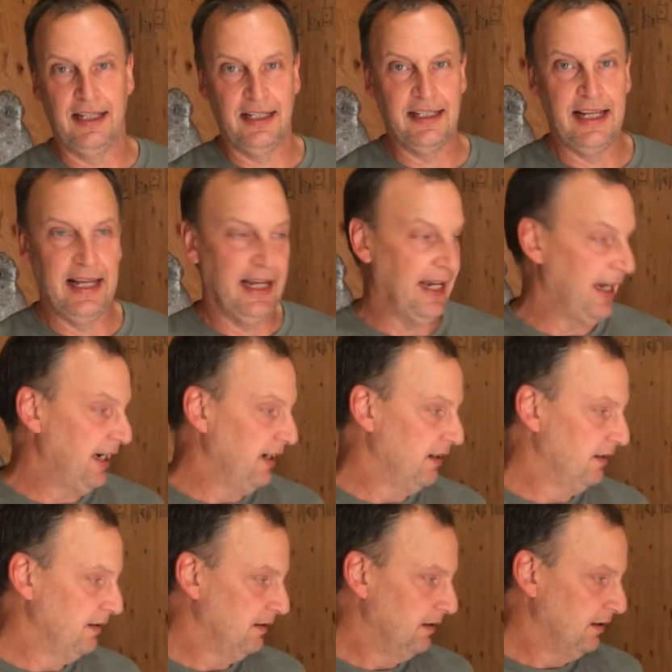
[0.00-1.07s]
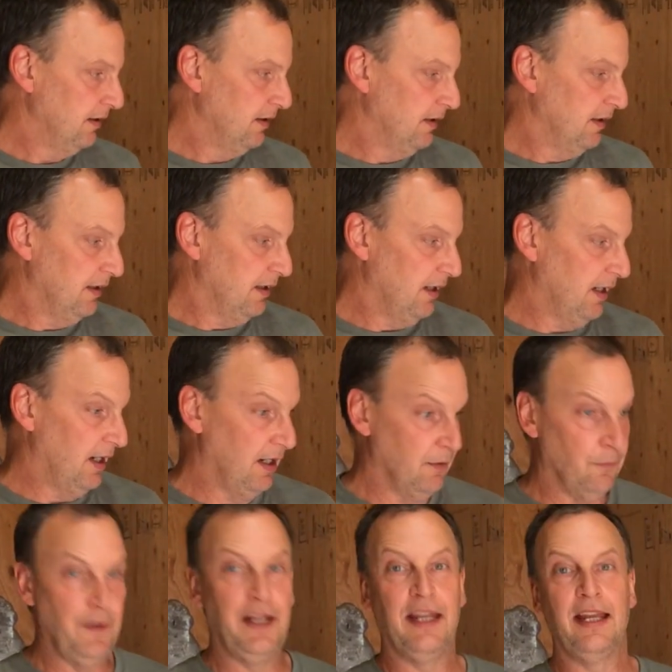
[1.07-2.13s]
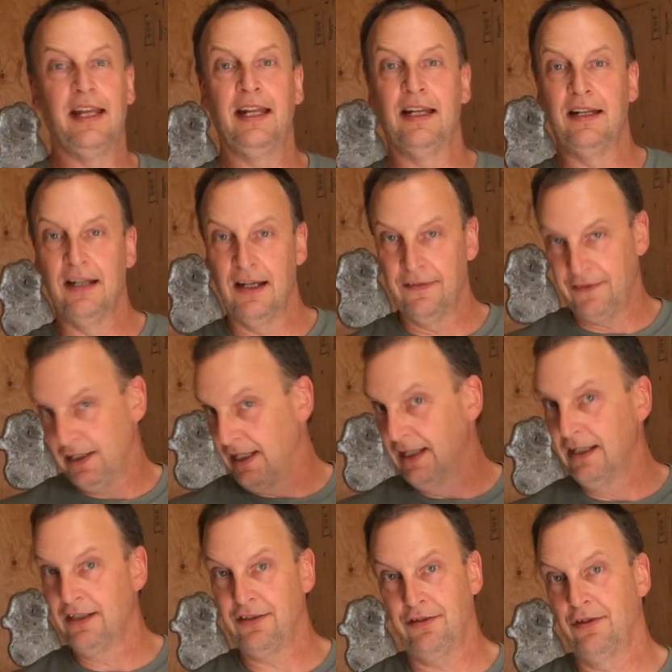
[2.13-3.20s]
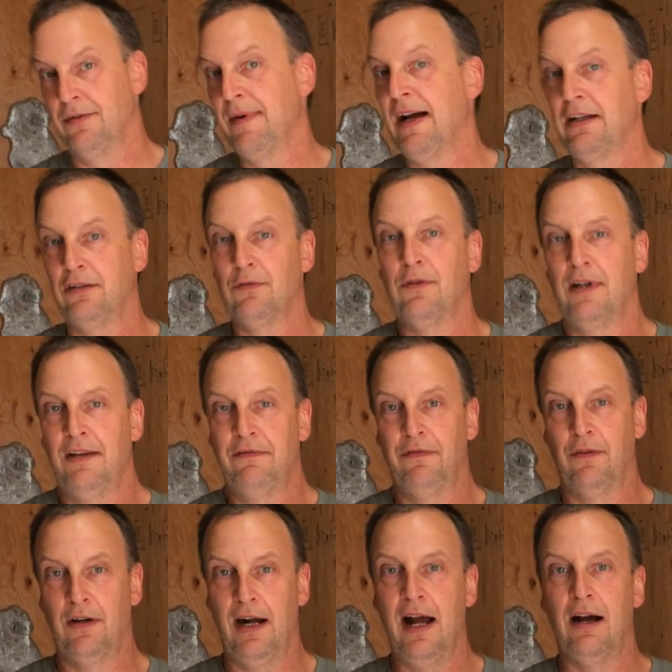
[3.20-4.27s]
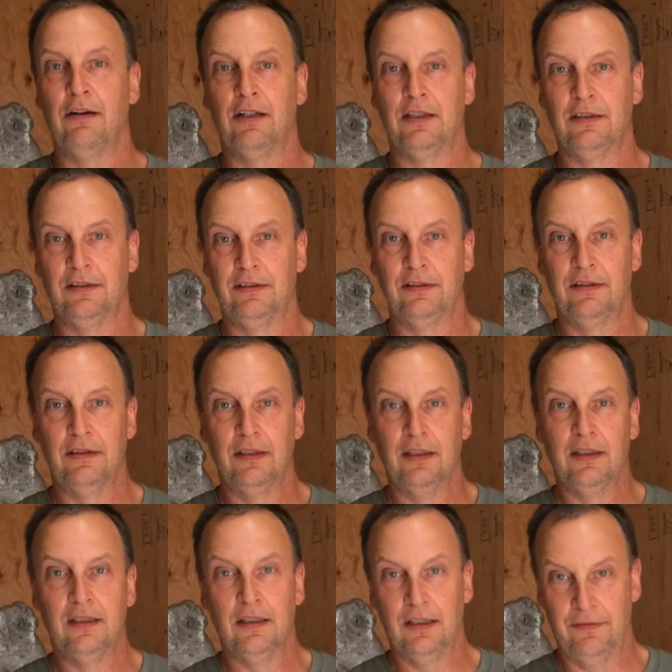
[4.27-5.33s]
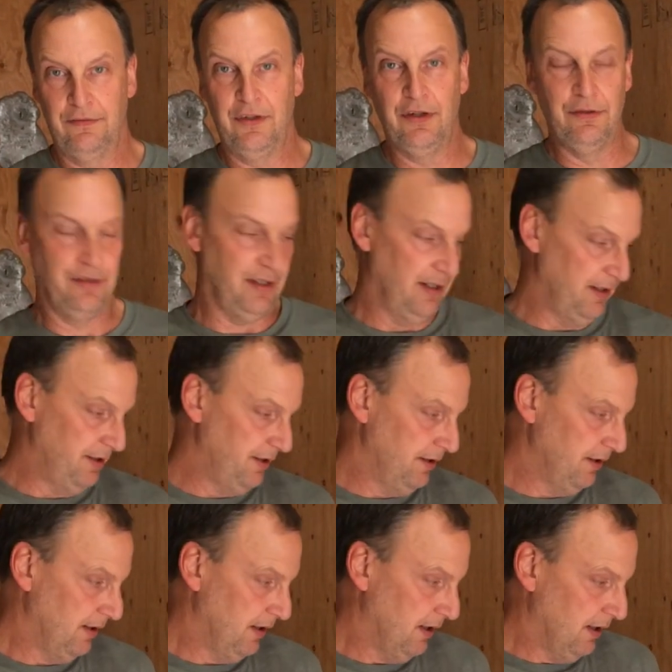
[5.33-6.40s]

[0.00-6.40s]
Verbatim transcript: in a day, uh, we can get enough to get us through about 24 hours of usage,